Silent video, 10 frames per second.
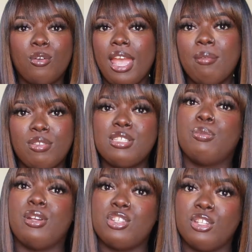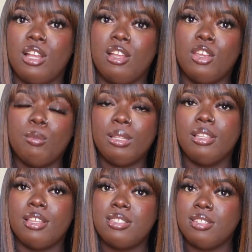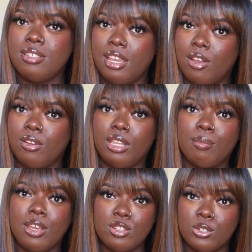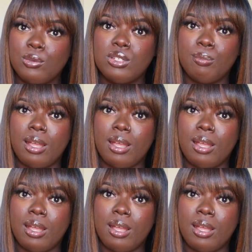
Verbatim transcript: grab this brush, y'all. It'll be linked down in my description